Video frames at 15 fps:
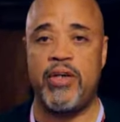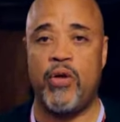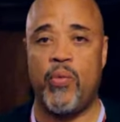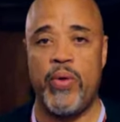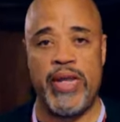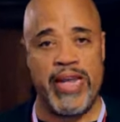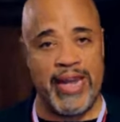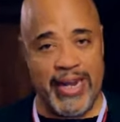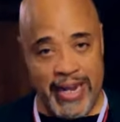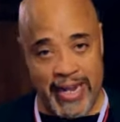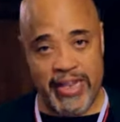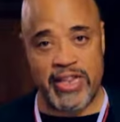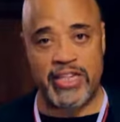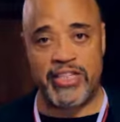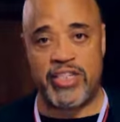we can
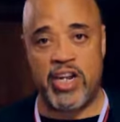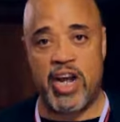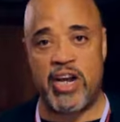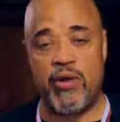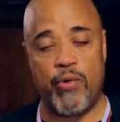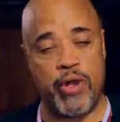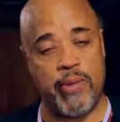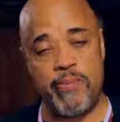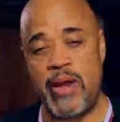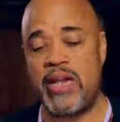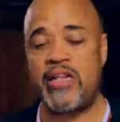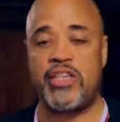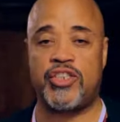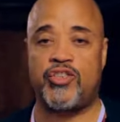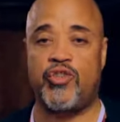get this done and we can
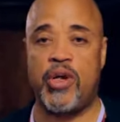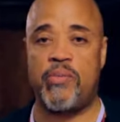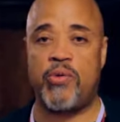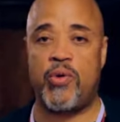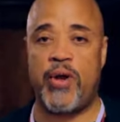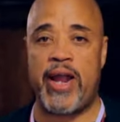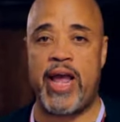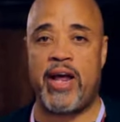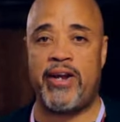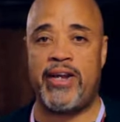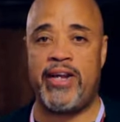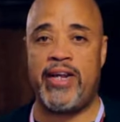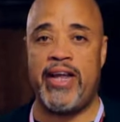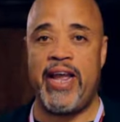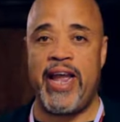make this dream a
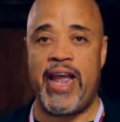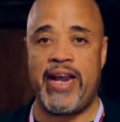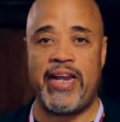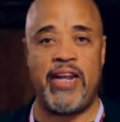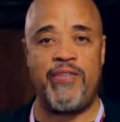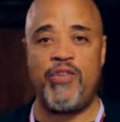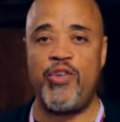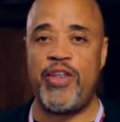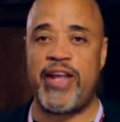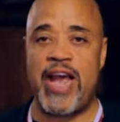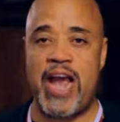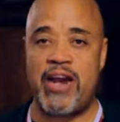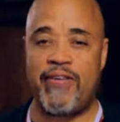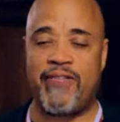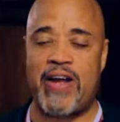reality and give you the
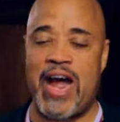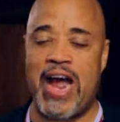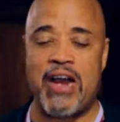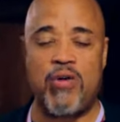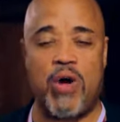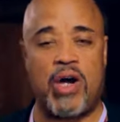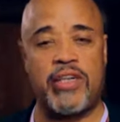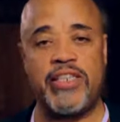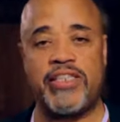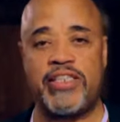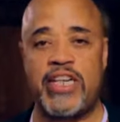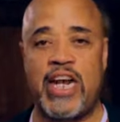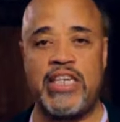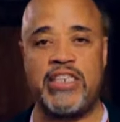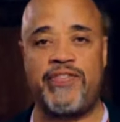kind of high quality
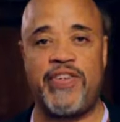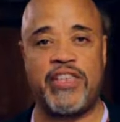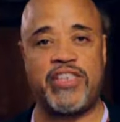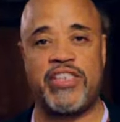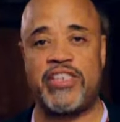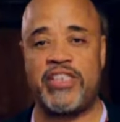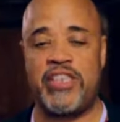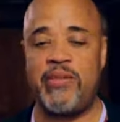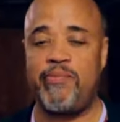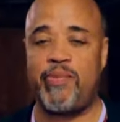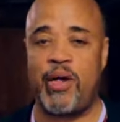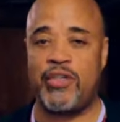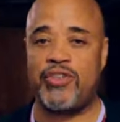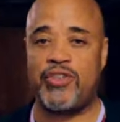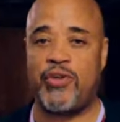science fiction
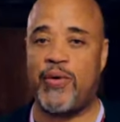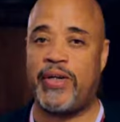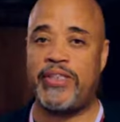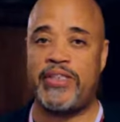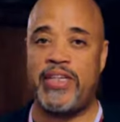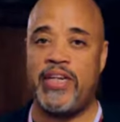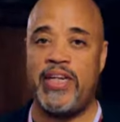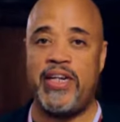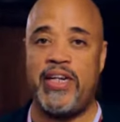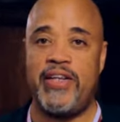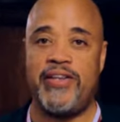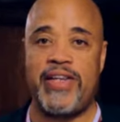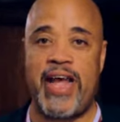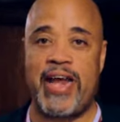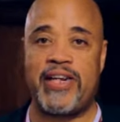steampunk stories
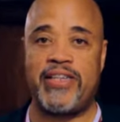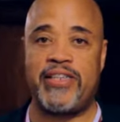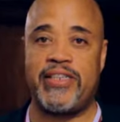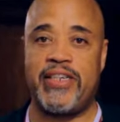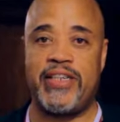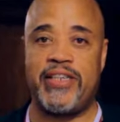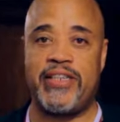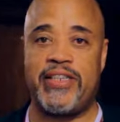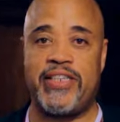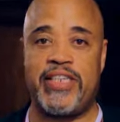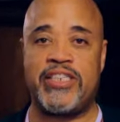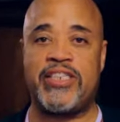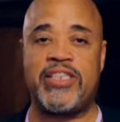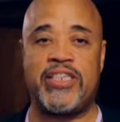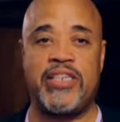that
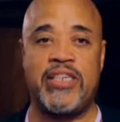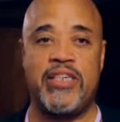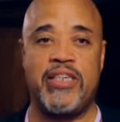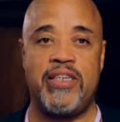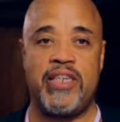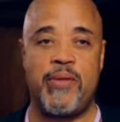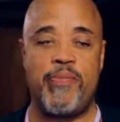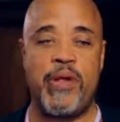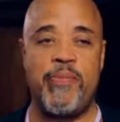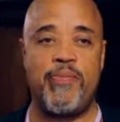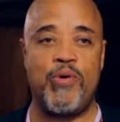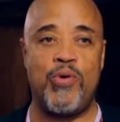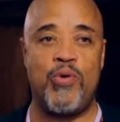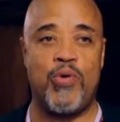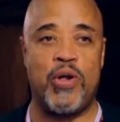
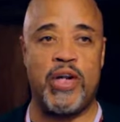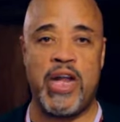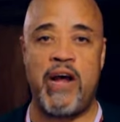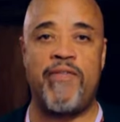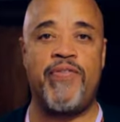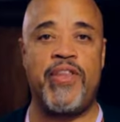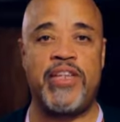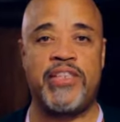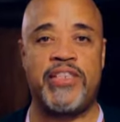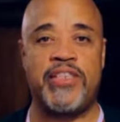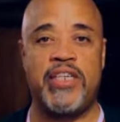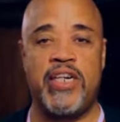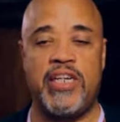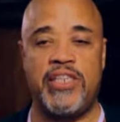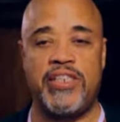people who love this
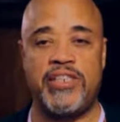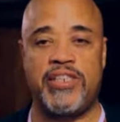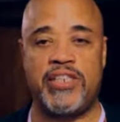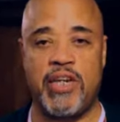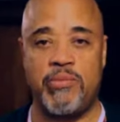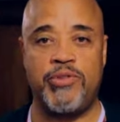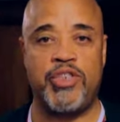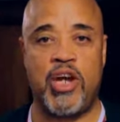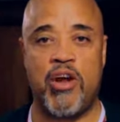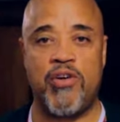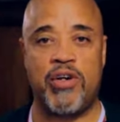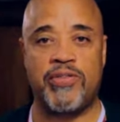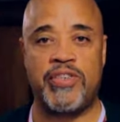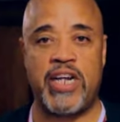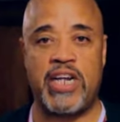subgenre
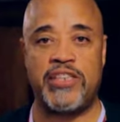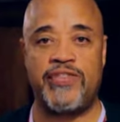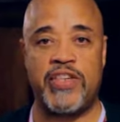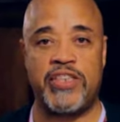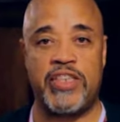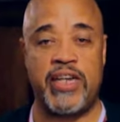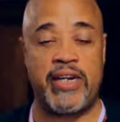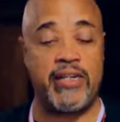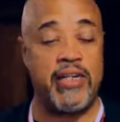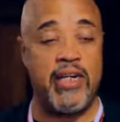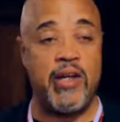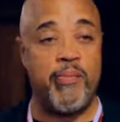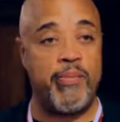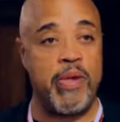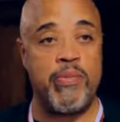of science fiction and
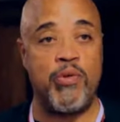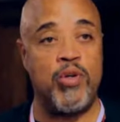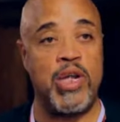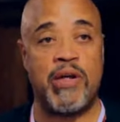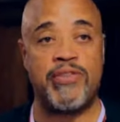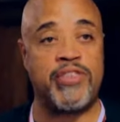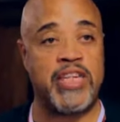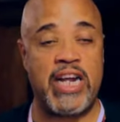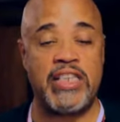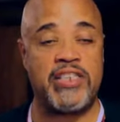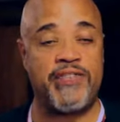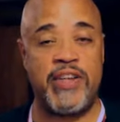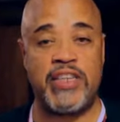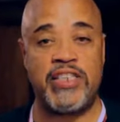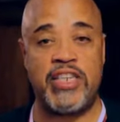people who love science
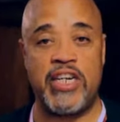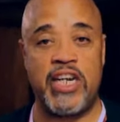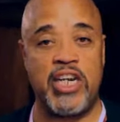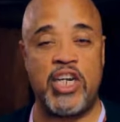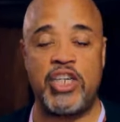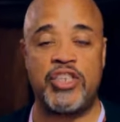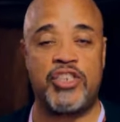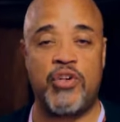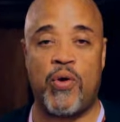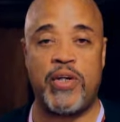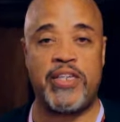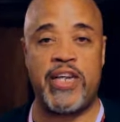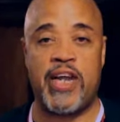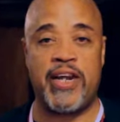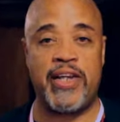fiction and good
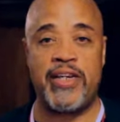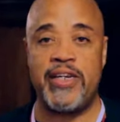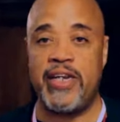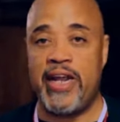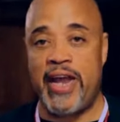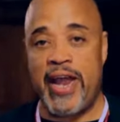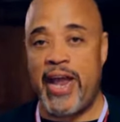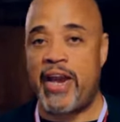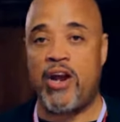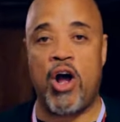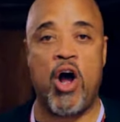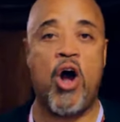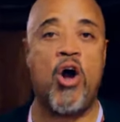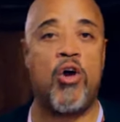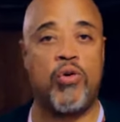storytelling at
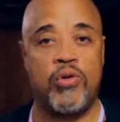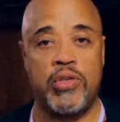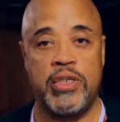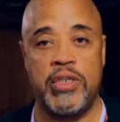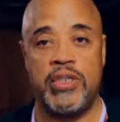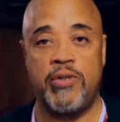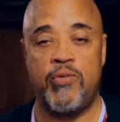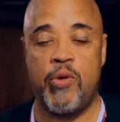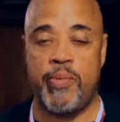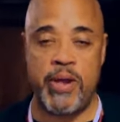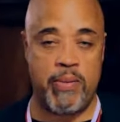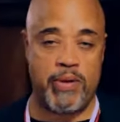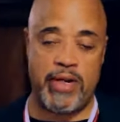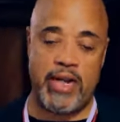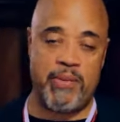all will be
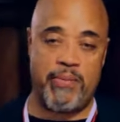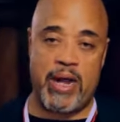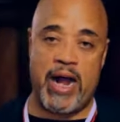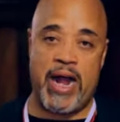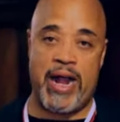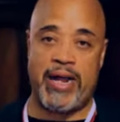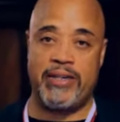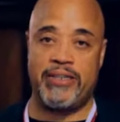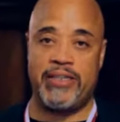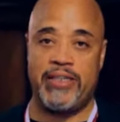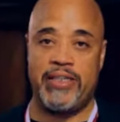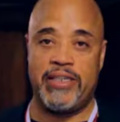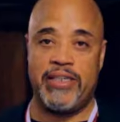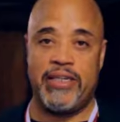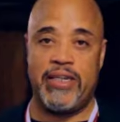able to get behind.
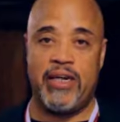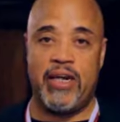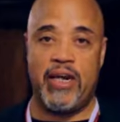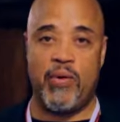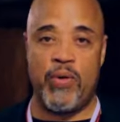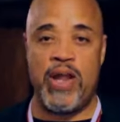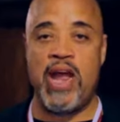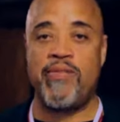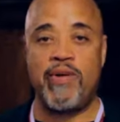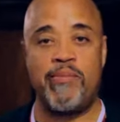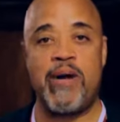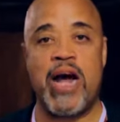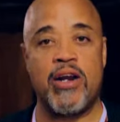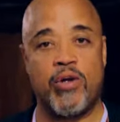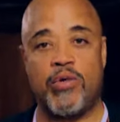We have a
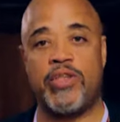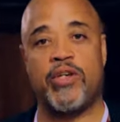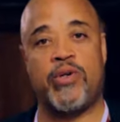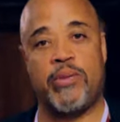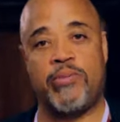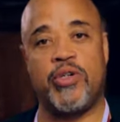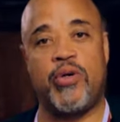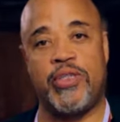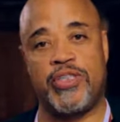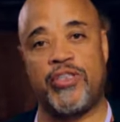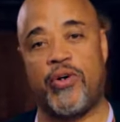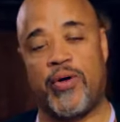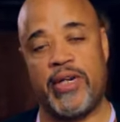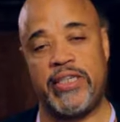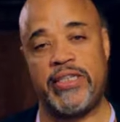motto with the crypto
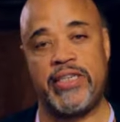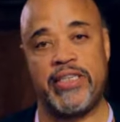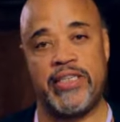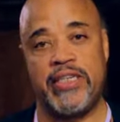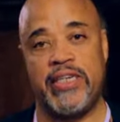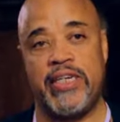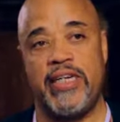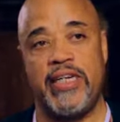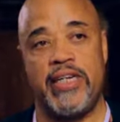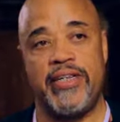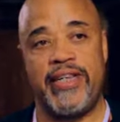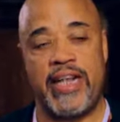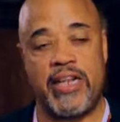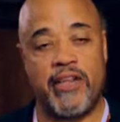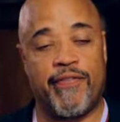historians
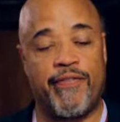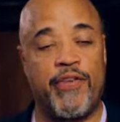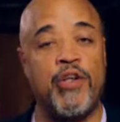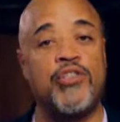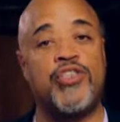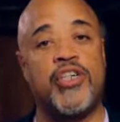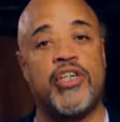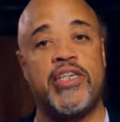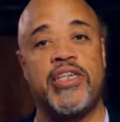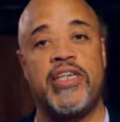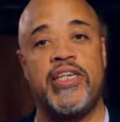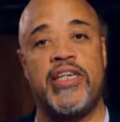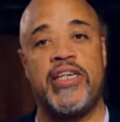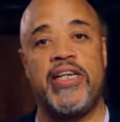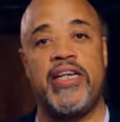that the future
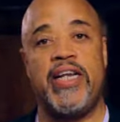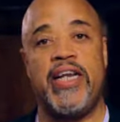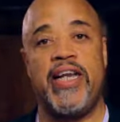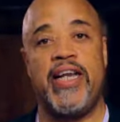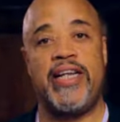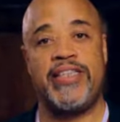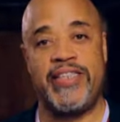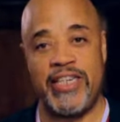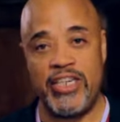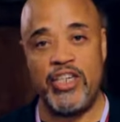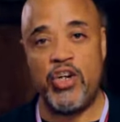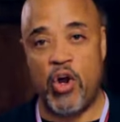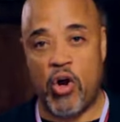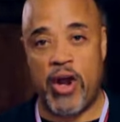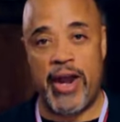is in
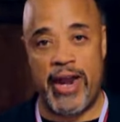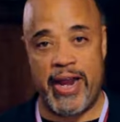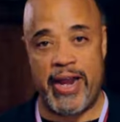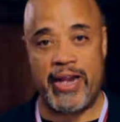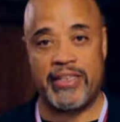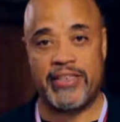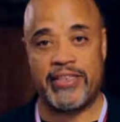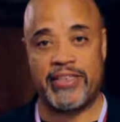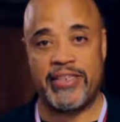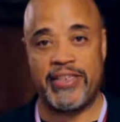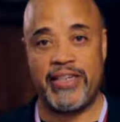your hands.